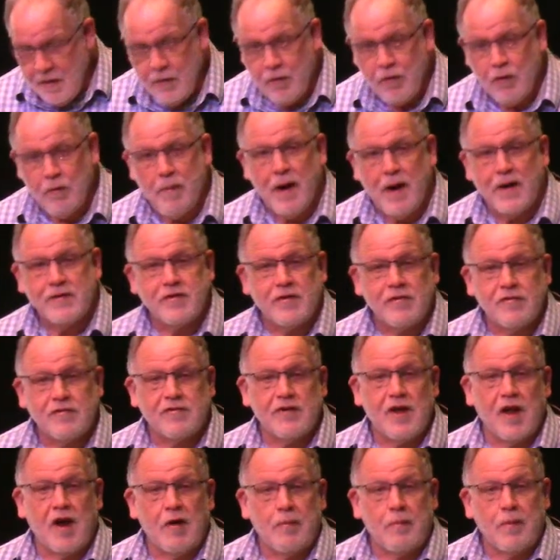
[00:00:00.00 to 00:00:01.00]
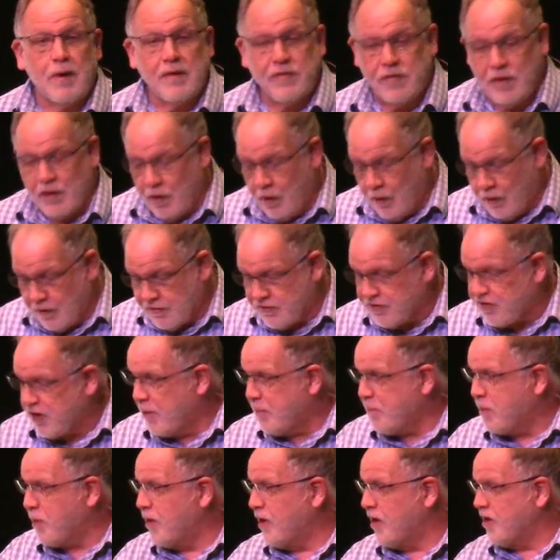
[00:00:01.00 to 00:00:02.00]
We're about to celebrate the Lord's
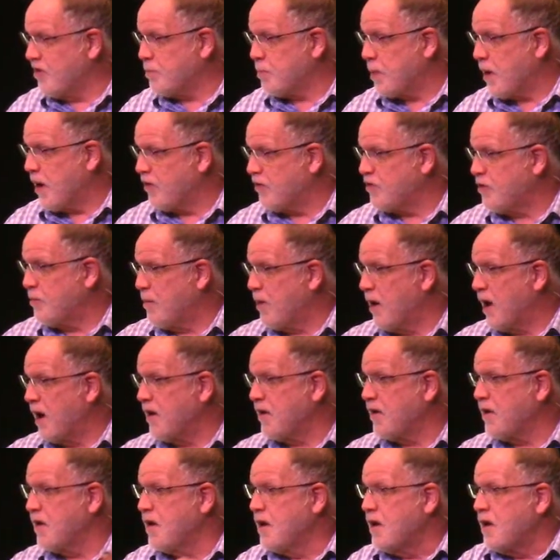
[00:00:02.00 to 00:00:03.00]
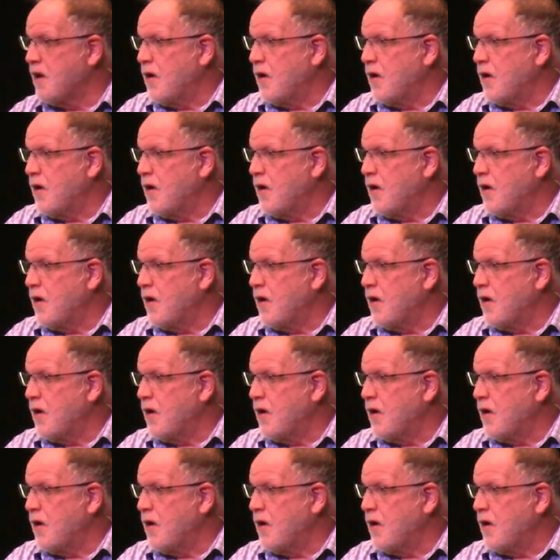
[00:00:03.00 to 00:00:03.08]
Supper, and as Pastor Mike